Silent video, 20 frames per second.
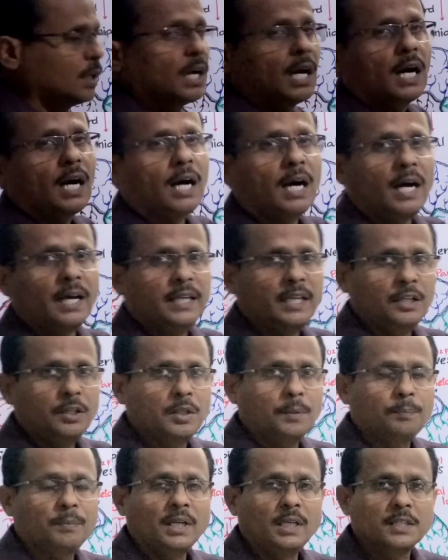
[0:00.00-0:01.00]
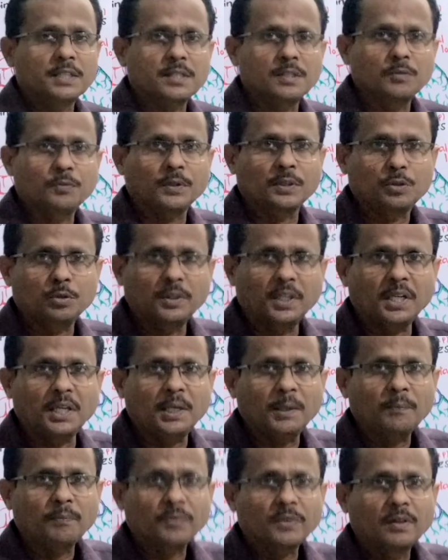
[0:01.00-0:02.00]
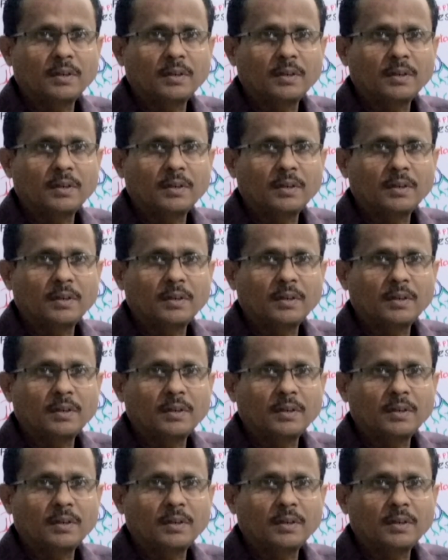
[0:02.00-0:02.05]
I end up my lesson for today.